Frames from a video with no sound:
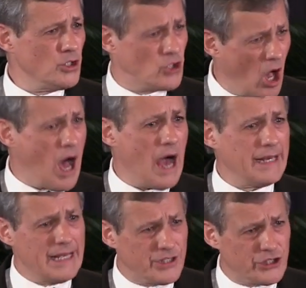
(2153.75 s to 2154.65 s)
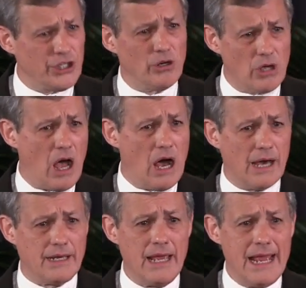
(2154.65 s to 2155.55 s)
God is still
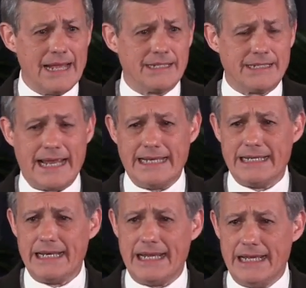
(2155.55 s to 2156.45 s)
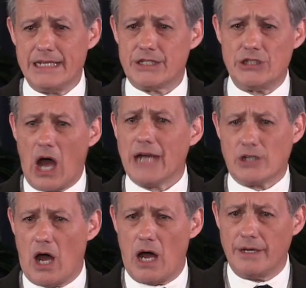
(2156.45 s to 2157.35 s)
God, and Satan is not
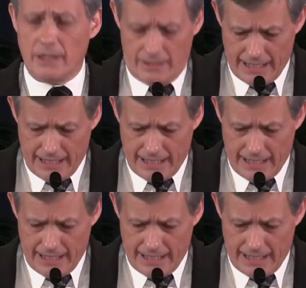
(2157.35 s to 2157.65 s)
God.